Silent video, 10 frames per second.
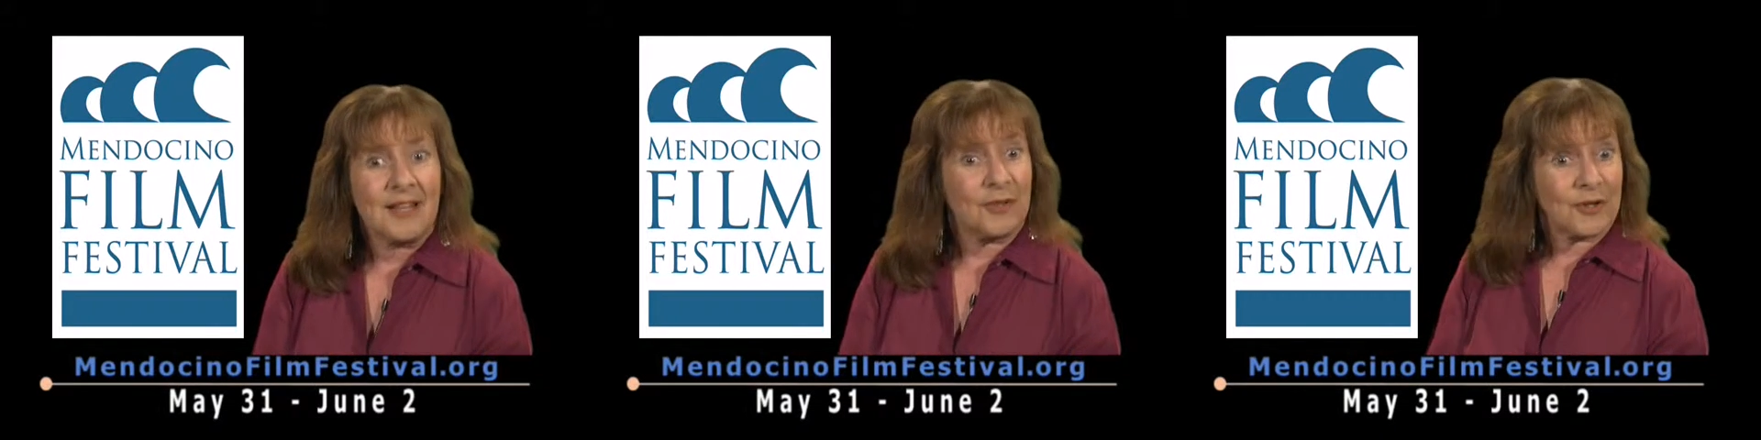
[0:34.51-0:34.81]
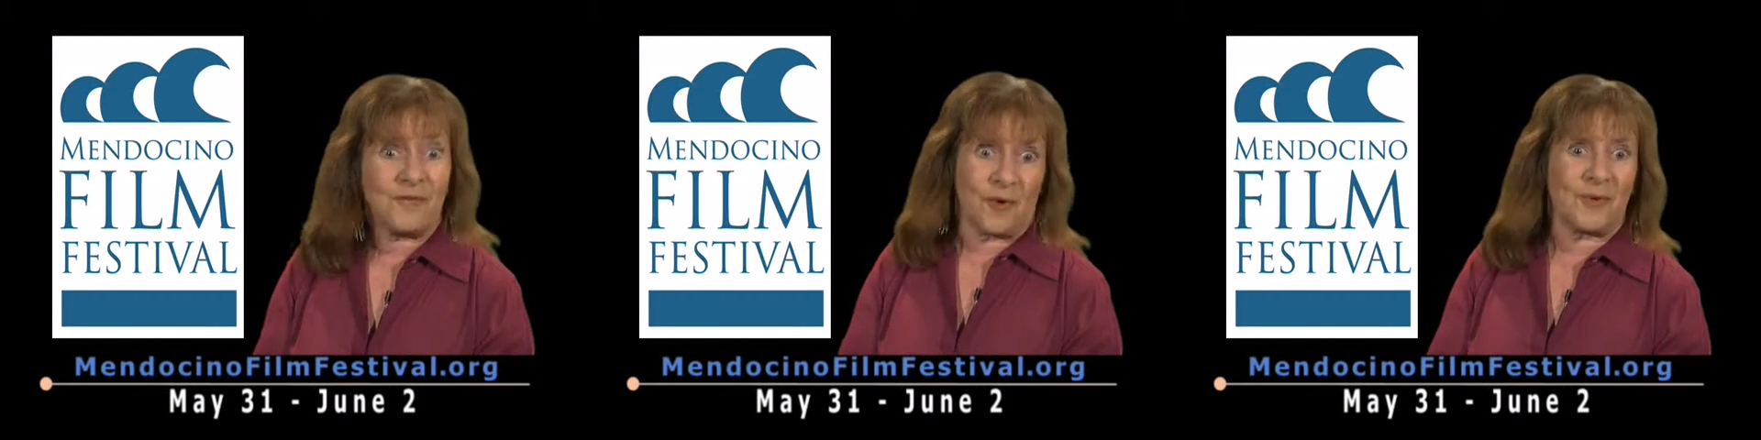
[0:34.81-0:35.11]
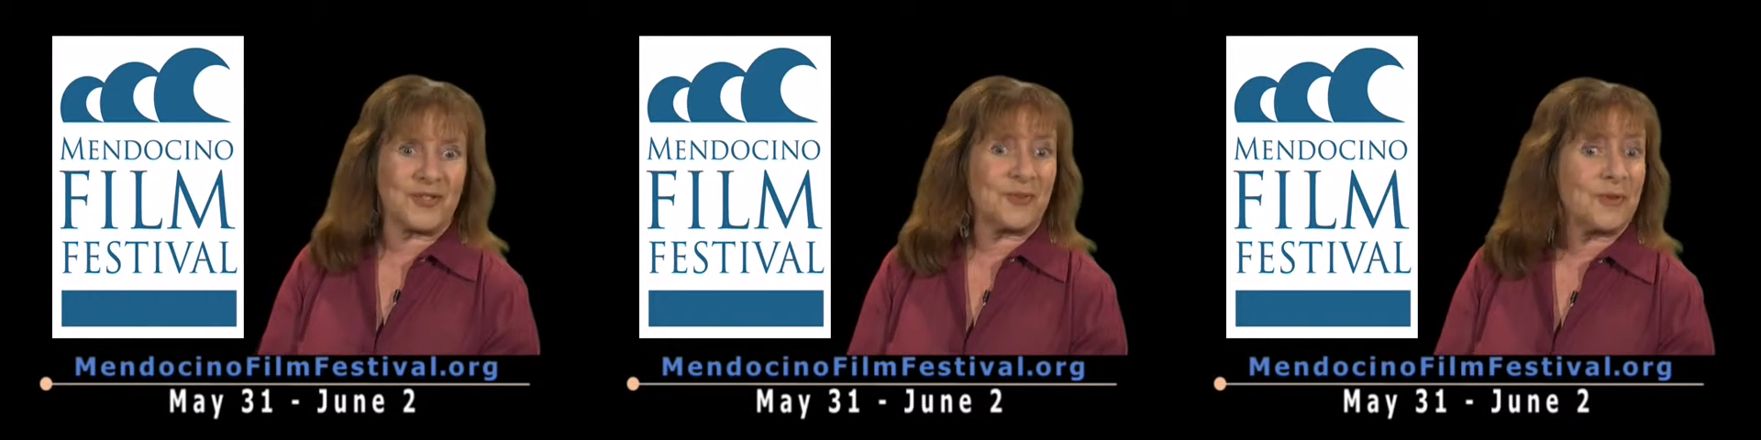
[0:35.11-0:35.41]
Look
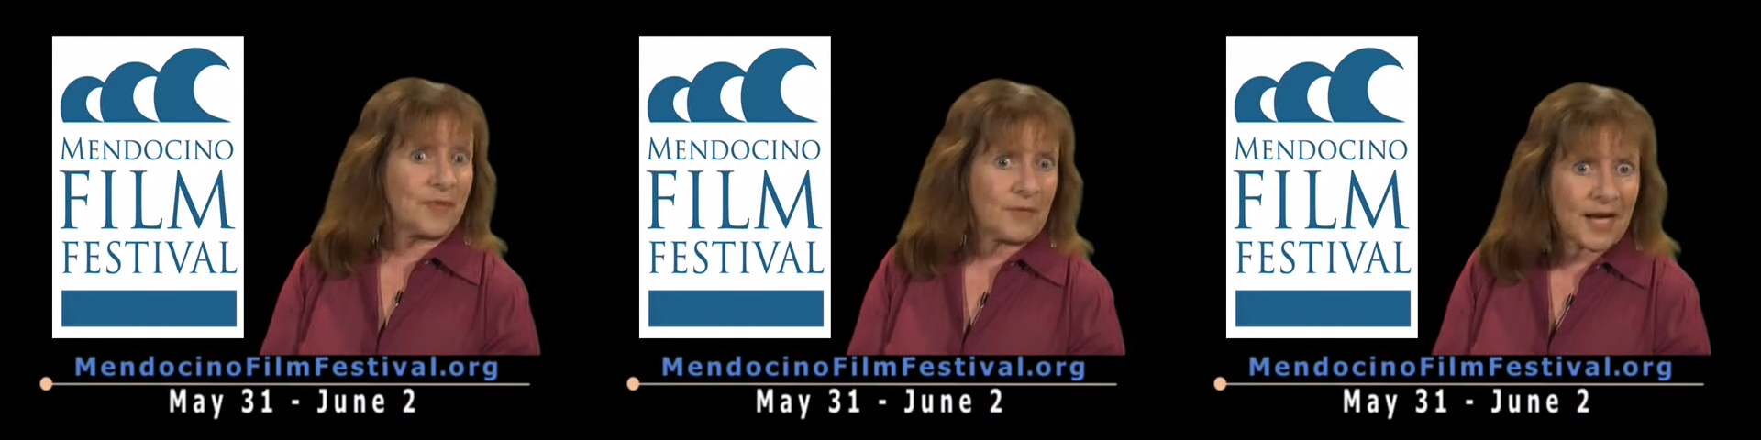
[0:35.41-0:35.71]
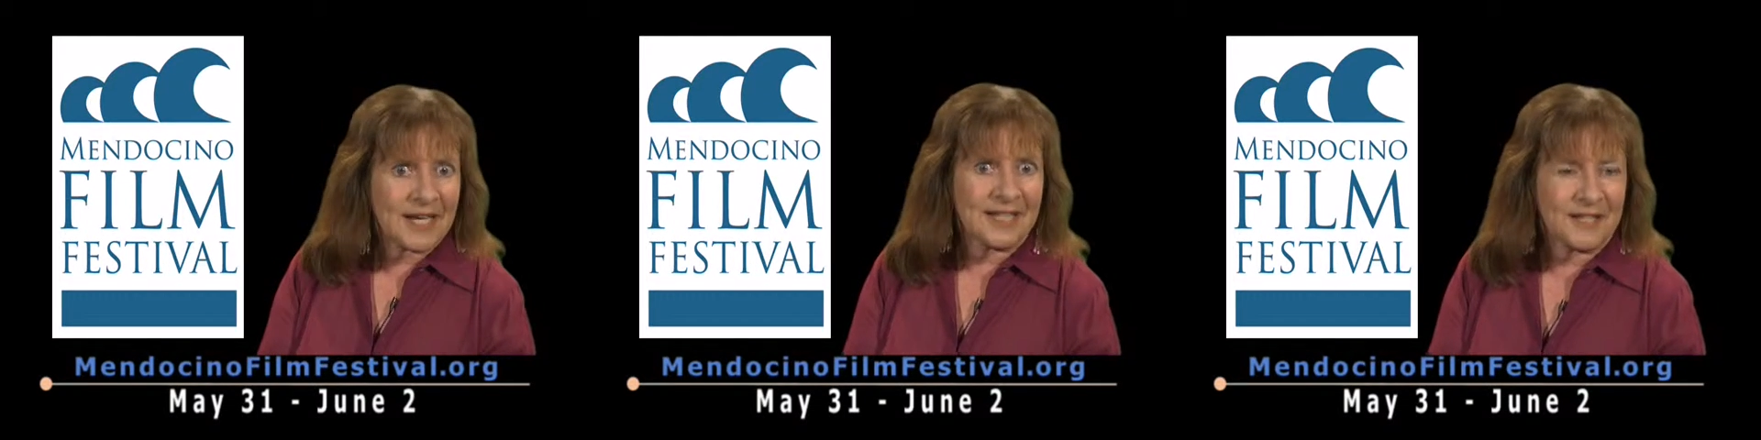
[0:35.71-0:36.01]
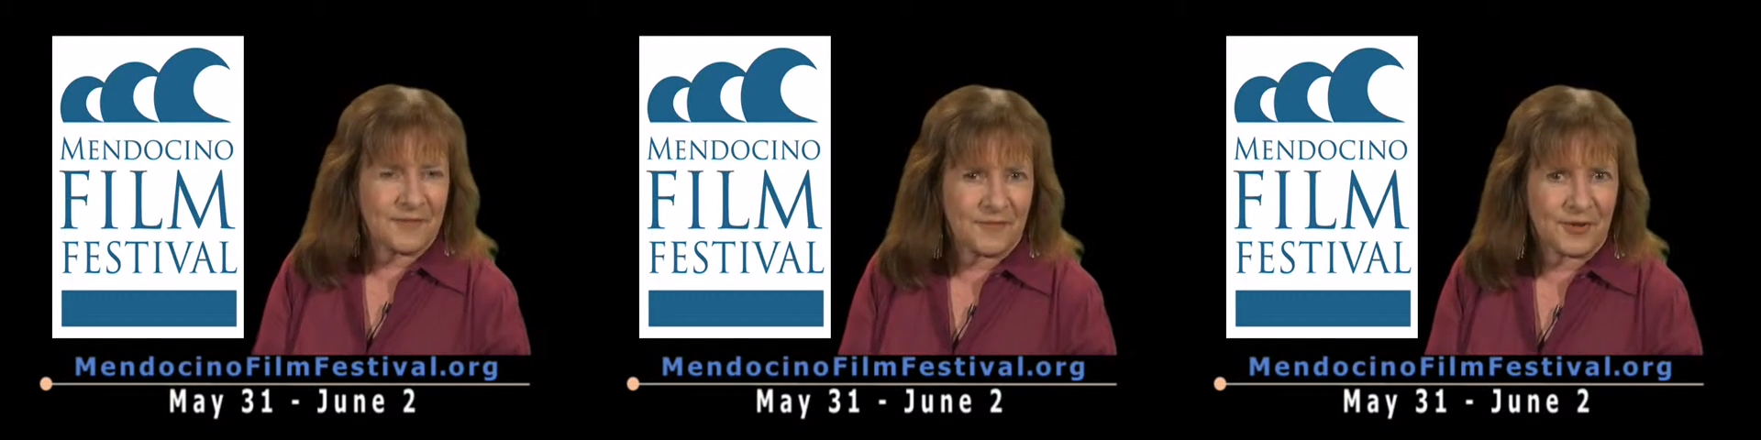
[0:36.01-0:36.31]
forward to a
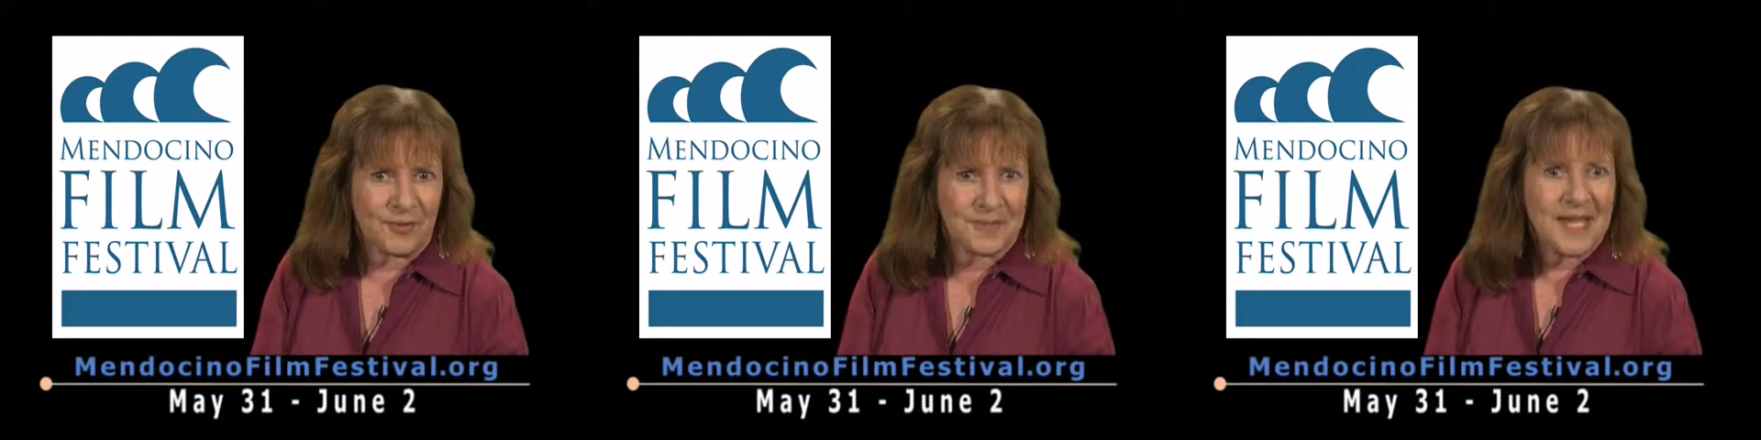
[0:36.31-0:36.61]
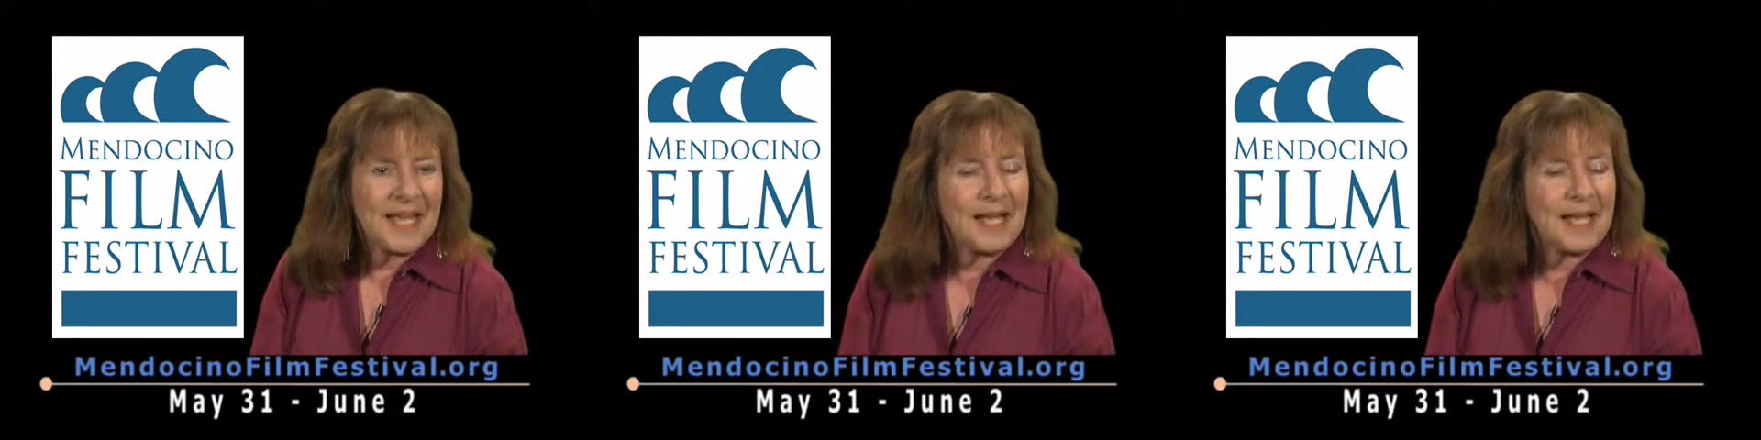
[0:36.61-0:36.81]
variety of films